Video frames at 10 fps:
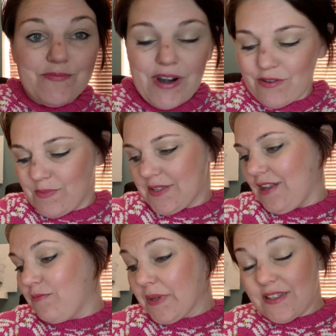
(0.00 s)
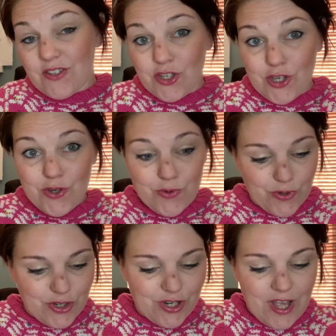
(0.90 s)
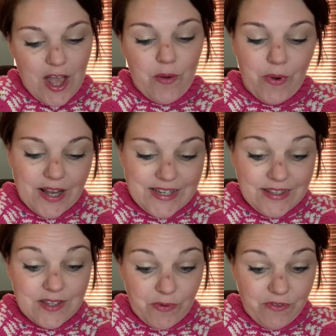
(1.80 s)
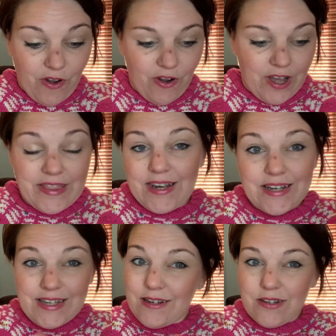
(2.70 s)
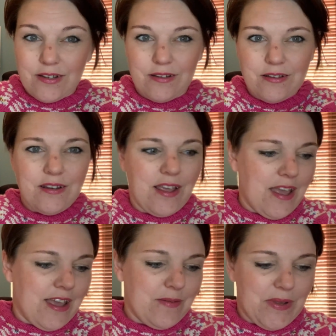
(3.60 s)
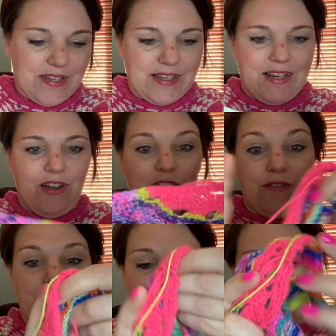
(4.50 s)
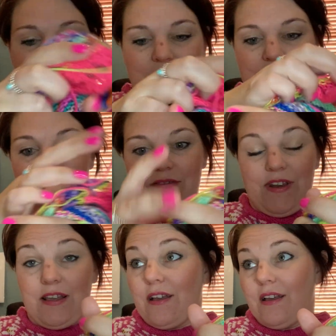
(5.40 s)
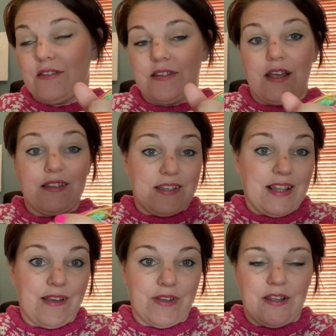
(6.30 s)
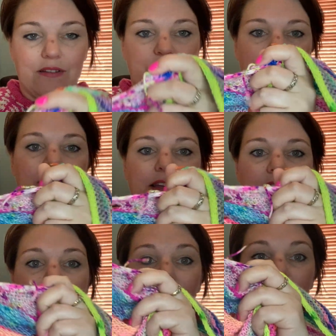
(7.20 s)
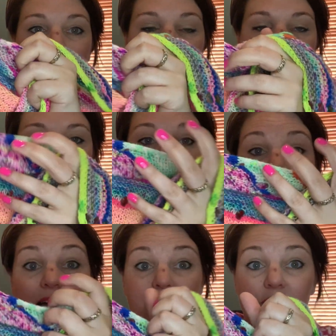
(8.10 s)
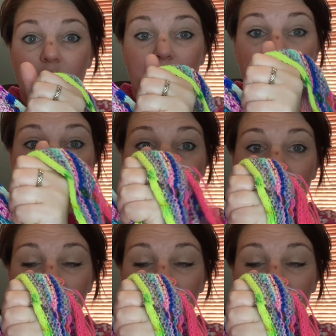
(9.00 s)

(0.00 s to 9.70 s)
proud of myself because it's huge, but I did this before and then I didn't turn, and basically all of this had kind of like, I still have it, I'll bring it next time, had gathered up in a big,